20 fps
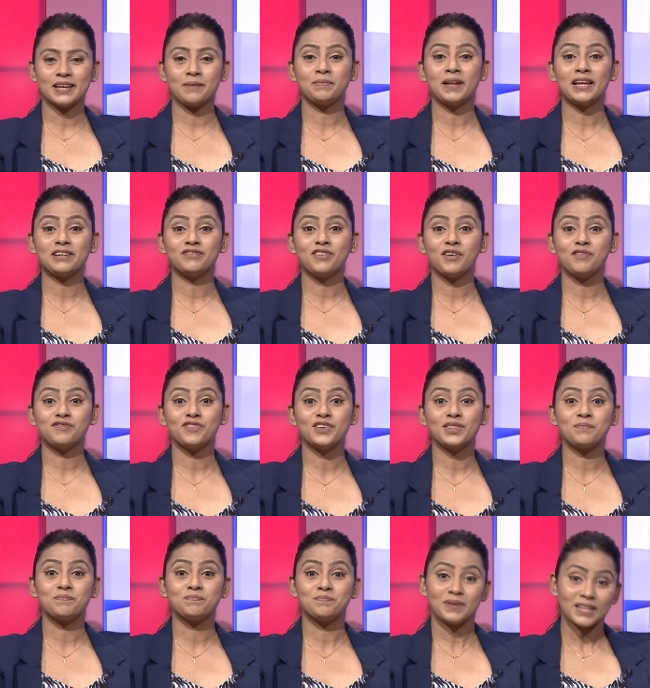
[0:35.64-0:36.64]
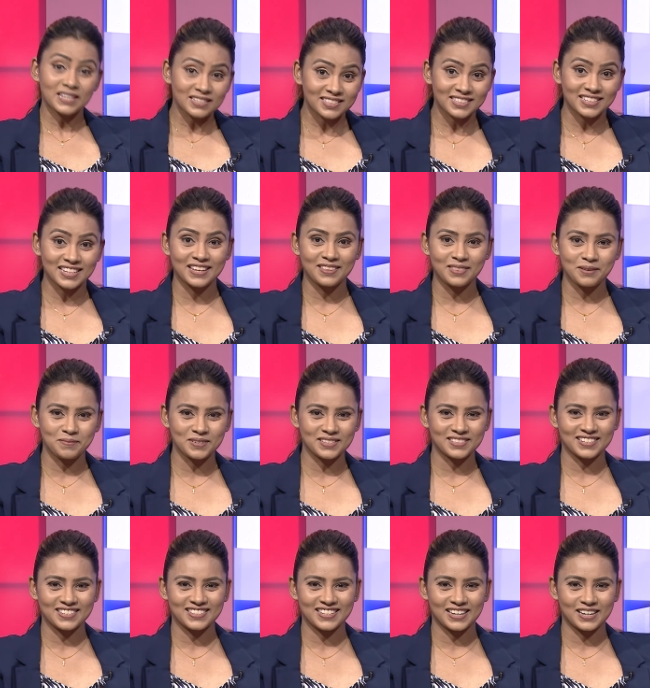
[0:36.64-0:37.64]
a platform for the best in the
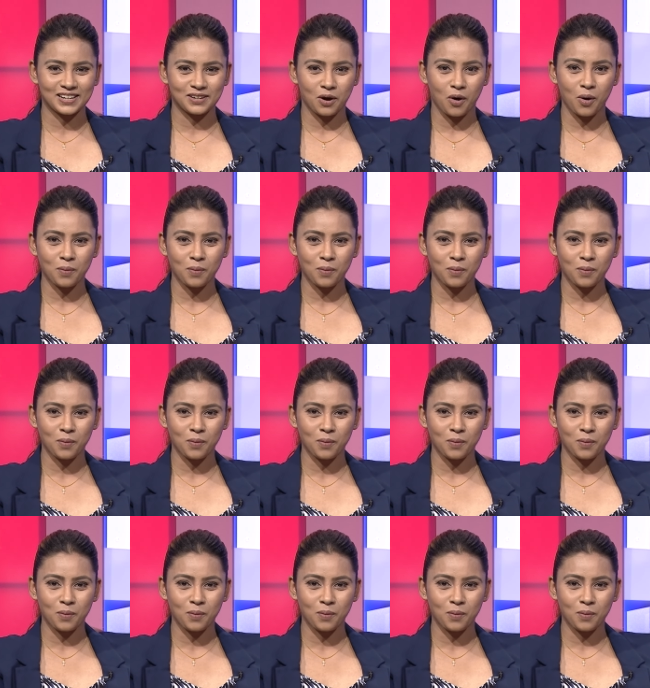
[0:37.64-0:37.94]
business and an